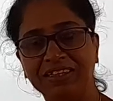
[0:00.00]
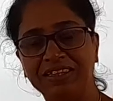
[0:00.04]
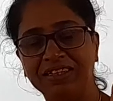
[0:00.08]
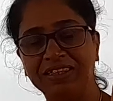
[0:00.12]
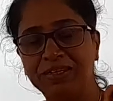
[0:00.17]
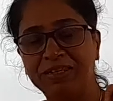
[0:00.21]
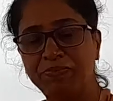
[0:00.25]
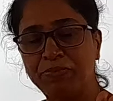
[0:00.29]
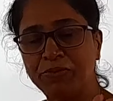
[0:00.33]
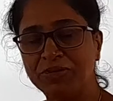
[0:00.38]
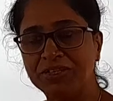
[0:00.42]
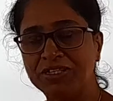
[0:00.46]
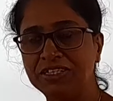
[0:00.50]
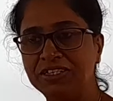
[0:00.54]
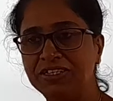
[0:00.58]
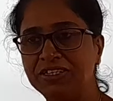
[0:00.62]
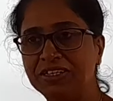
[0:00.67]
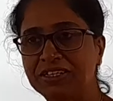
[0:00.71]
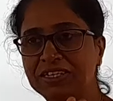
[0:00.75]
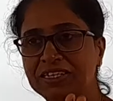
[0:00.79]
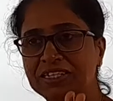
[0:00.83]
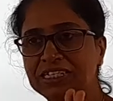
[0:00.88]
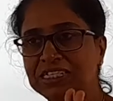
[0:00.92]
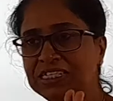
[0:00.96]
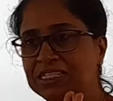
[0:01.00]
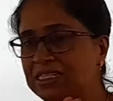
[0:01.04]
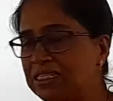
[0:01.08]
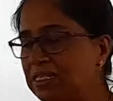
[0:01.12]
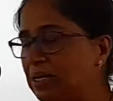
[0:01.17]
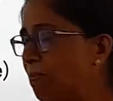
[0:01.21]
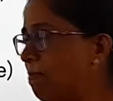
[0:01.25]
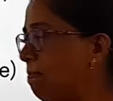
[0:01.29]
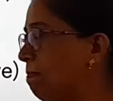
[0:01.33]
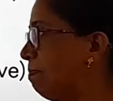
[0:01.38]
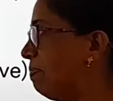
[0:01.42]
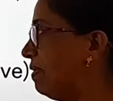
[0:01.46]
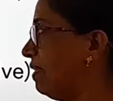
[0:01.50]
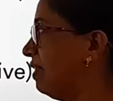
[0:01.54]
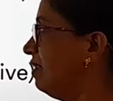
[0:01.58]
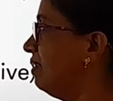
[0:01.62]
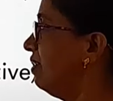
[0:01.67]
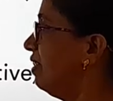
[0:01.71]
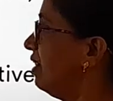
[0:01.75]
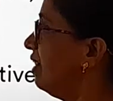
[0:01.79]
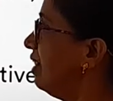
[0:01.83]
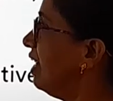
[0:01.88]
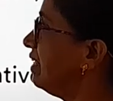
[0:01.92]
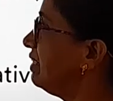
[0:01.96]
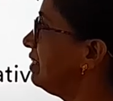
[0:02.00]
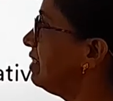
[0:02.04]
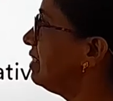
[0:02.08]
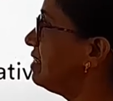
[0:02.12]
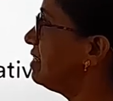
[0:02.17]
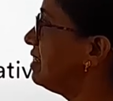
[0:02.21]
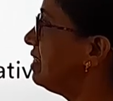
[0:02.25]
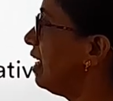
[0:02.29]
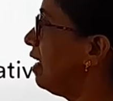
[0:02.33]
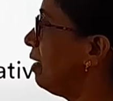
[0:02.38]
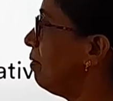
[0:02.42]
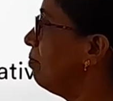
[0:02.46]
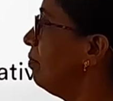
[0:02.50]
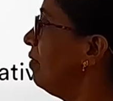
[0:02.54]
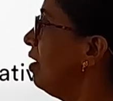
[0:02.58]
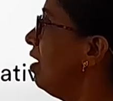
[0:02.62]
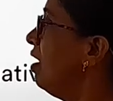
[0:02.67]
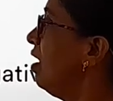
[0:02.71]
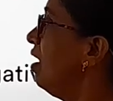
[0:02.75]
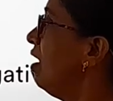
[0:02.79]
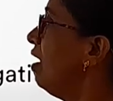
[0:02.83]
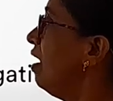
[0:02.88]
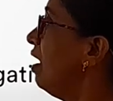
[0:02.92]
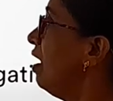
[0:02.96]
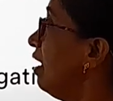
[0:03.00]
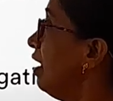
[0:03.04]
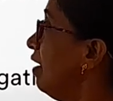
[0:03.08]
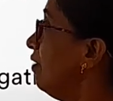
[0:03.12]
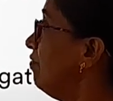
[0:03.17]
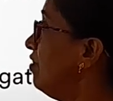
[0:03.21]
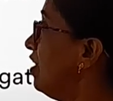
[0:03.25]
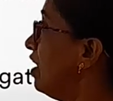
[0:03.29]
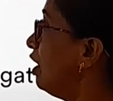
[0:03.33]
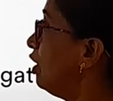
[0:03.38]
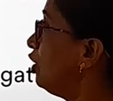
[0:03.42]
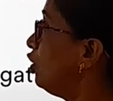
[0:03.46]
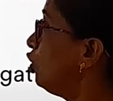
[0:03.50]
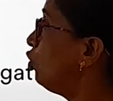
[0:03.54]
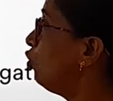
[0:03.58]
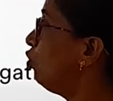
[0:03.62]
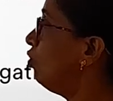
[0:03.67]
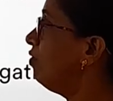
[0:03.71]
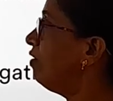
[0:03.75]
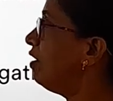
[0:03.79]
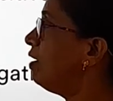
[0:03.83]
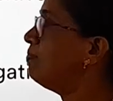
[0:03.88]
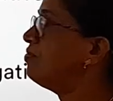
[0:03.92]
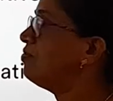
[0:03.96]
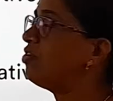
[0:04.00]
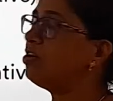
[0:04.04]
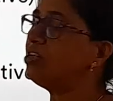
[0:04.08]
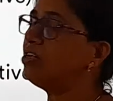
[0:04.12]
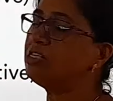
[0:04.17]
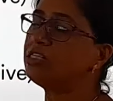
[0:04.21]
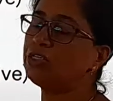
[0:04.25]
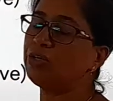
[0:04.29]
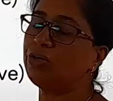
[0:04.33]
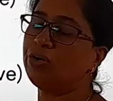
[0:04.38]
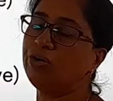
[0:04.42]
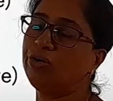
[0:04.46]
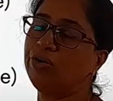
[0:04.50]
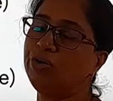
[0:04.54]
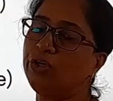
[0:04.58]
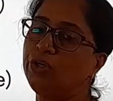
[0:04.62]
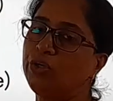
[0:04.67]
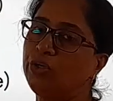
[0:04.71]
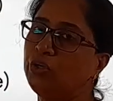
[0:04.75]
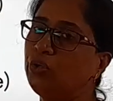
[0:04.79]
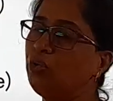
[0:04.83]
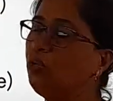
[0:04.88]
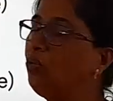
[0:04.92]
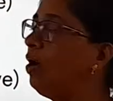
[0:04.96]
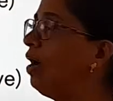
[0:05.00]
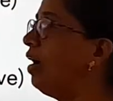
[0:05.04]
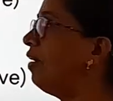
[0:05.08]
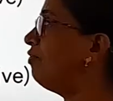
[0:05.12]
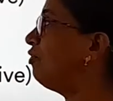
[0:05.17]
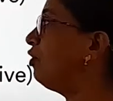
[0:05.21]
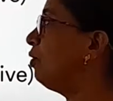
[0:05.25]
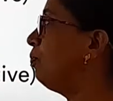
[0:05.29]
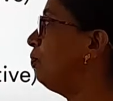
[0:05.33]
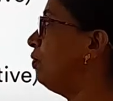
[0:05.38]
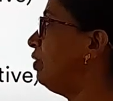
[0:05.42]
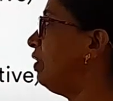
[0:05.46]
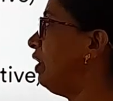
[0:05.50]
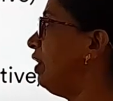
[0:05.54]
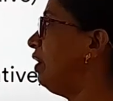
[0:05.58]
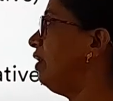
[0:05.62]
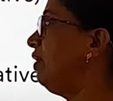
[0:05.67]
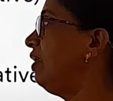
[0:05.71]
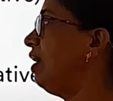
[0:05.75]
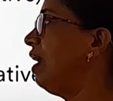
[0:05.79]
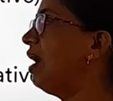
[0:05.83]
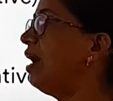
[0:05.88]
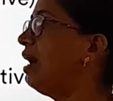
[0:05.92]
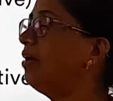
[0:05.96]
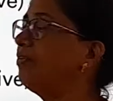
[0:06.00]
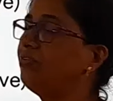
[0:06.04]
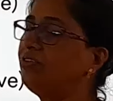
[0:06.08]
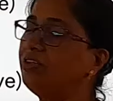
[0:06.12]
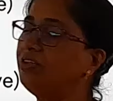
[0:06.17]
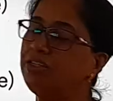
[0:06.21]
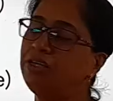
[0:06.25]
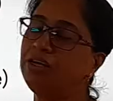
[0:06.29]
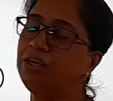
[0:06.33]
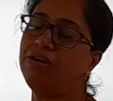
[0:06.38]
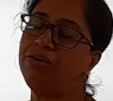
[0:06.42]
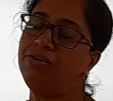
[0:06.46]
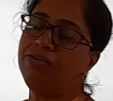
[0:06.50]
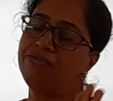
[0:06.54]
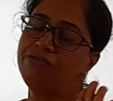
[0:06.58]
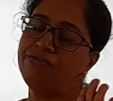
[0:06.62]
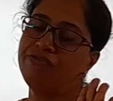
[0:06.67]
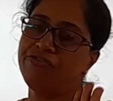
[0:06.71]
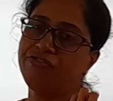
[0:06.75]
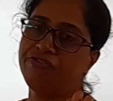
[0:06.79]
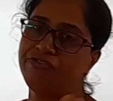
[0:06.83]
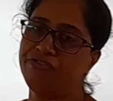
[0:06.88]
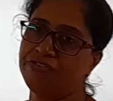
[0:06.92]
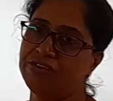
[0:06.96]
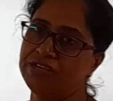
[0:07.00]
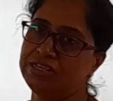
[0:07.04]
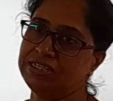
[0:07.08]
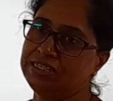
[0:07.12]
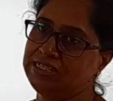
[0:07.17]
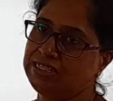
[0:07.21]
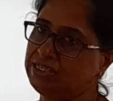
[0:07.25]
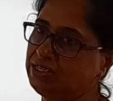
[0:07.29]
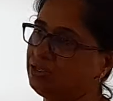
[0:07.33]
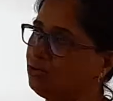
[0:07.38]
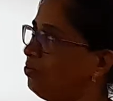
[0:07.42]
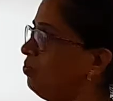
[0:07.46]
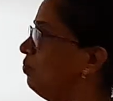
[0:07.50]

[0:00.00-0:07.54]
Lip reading: The procedure is simple, like the same. If there are two verbs also, you have to put it after the first